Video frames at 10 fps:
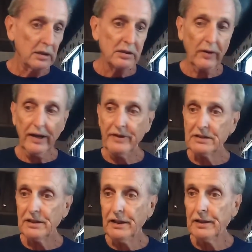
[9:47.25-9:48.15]
So
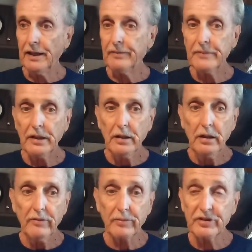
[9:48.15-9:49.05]
having said that,
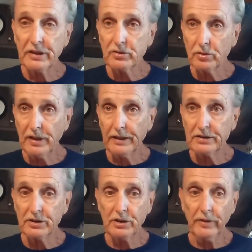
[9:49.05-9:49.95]
from Central
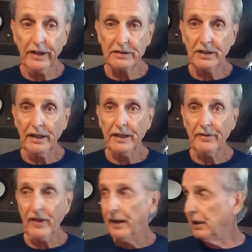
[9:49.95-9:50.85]
Texas,
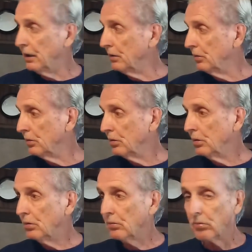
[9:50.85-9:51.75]
USA, thanking
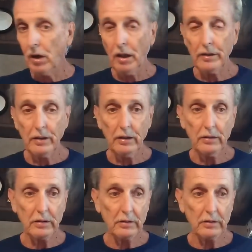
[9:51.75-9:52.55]
Rhonda